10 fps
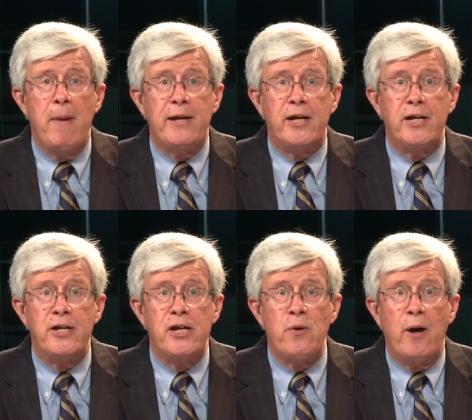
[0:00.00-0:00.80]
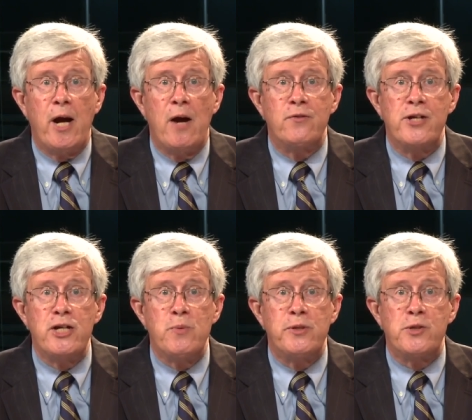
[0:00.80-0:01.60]
Back to continue our
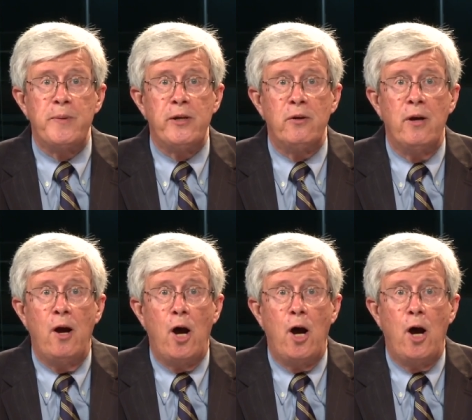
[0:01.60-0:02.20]
conversation with the Speaker